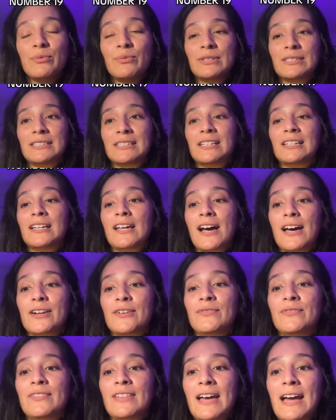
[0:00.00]
It was a
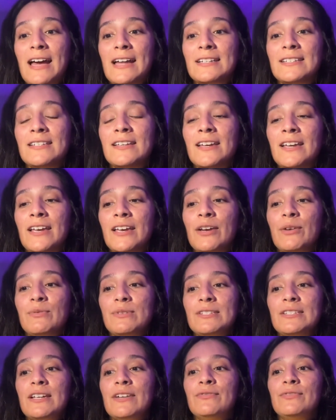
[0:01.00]
lot of that. It
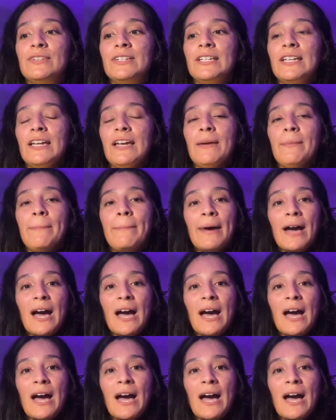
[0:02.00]
was definitely a